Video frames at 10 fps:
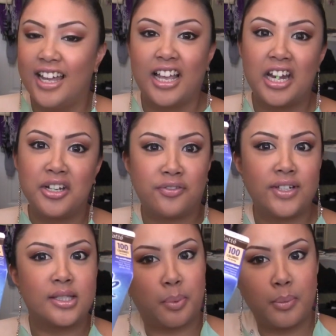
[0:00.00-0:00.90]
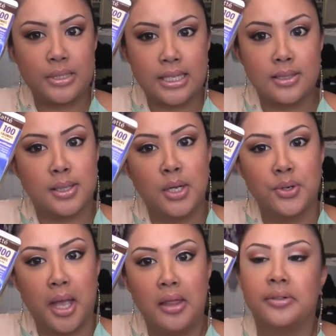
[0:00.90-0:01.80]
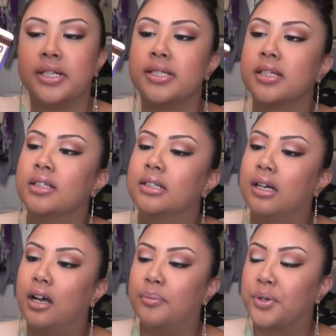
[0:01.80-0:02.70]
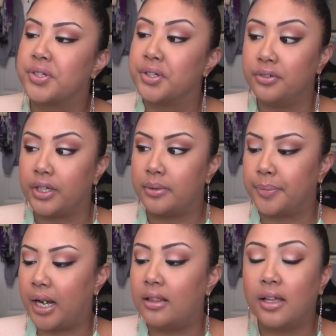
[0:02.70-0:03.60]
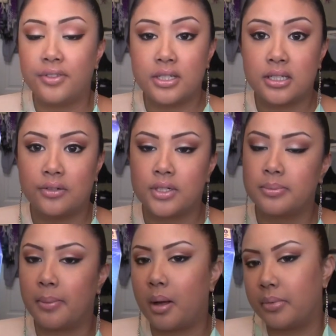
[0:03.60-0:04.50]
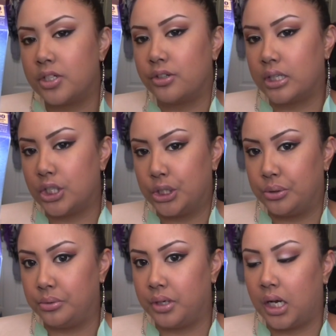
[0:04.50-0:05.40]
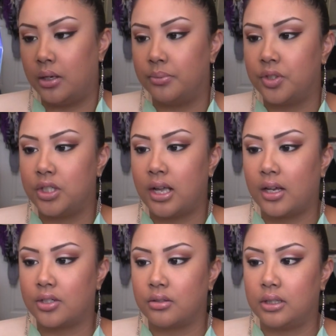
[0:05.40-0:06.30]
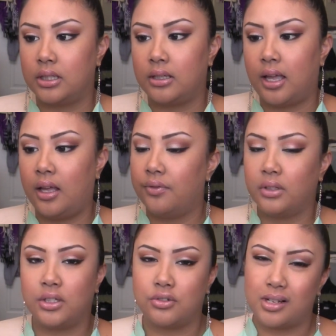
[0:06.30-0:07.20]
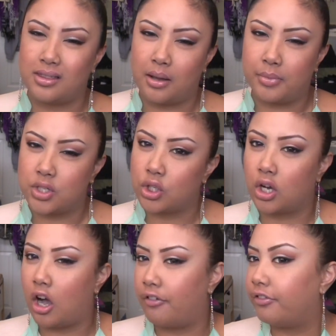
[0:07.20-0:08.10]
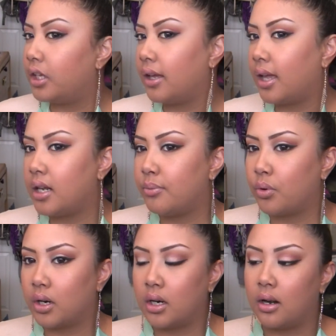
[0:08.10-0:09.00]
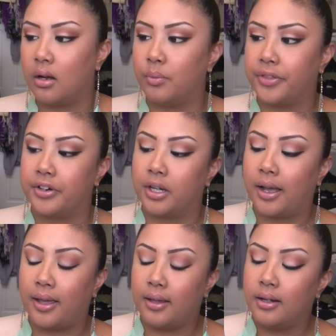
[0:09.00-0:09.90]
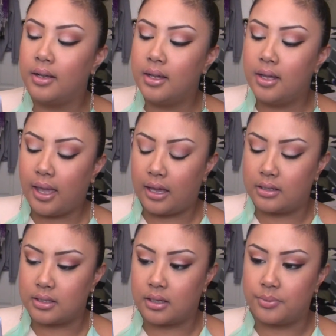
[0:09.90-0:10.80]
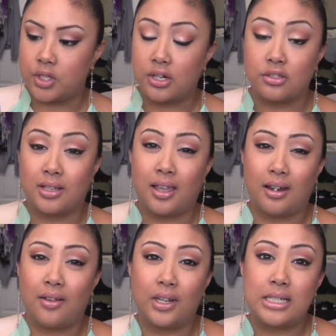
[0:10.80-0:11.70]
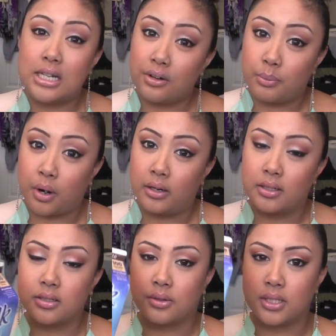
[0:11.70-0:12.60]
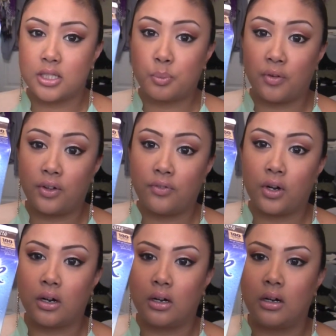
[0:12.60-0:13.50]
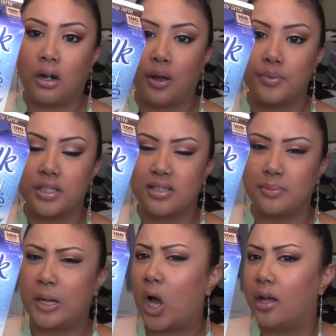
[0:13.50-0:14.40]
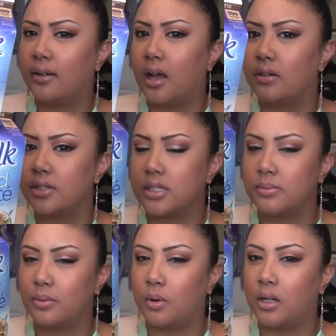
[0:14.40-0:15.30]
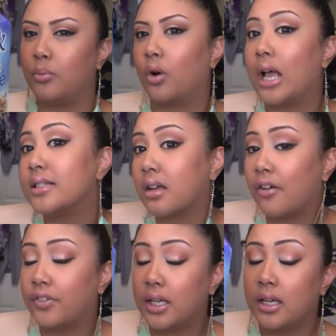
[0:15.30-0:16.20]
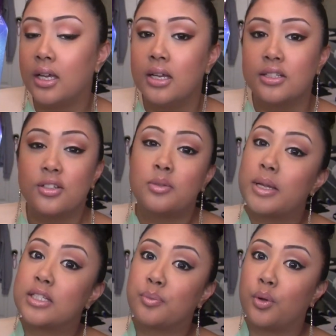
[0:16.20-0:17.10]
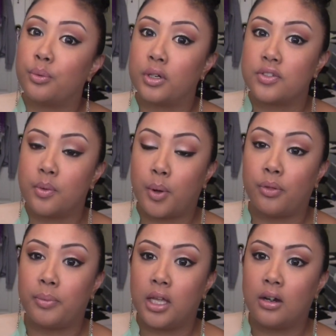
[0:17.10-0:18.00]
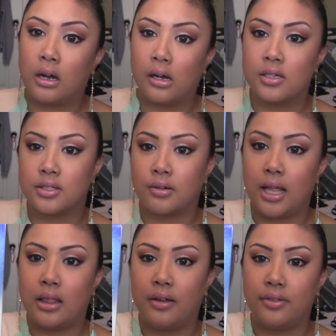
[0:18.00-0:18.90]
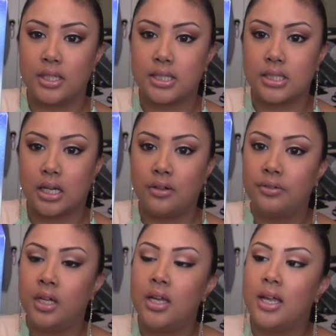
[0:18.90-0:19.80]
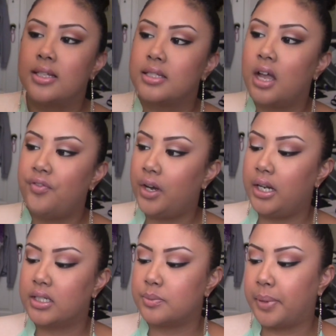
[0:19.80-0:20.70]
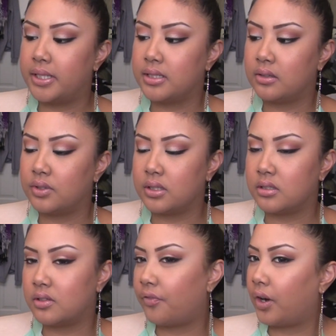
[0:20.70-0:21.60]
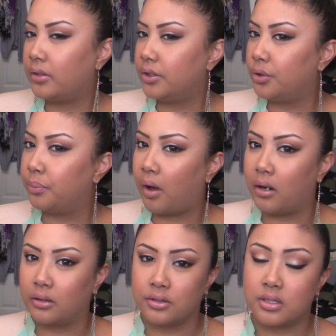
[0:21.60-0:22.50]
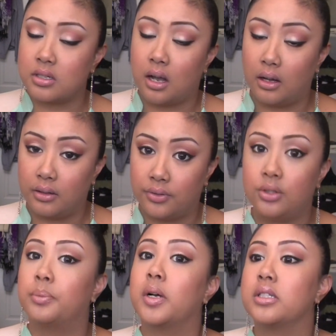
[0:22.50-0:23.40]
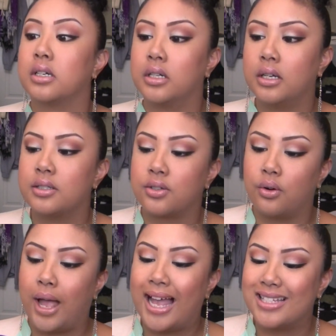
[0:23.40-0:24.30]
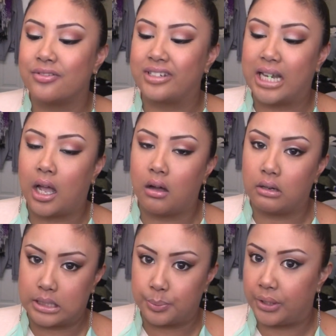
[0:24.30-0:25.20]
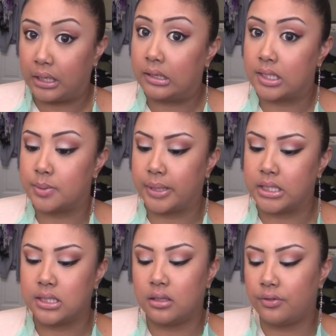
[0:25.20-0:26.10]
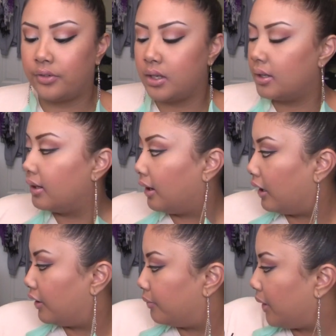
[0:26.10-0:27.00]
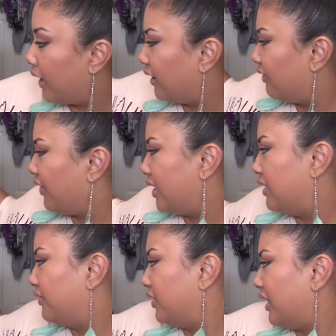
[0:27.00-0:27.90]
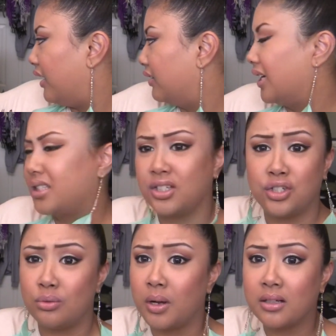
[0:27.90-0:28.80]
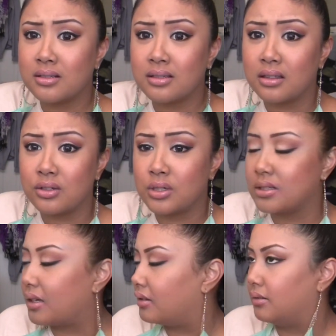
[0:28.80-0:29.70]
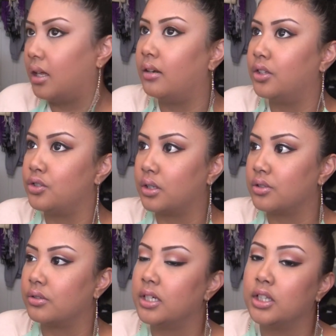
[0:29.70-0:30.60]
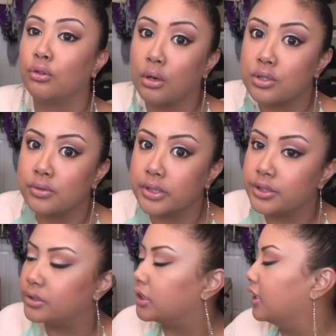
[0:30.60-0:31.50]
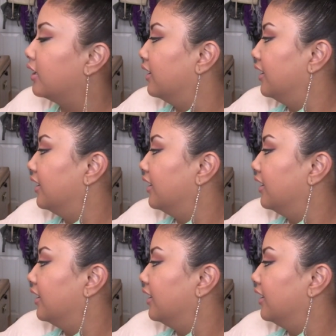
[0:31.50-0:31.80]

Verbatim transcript: it kind of defeats the purpose that it's one hundred calories. Um, per serving. But I love this stuff because my mom can drink it too. Um, she actually can't really drink that much coffee anymore um, with her diet, and um, she actually can't have any dairy products, so this is perfect for her. Um, since it's been hot now, she's been wanting more iced coffee, so this is the best of both worlds for both me and her, so I love this stuff. It's not very expensive, and since it's a fairly new product, there's a ton of coupons on it, so as of now it's pretty inexpensive. Um, I can find it for like less than two bucks in the drug, in, not in the drugstore, in the grocery store.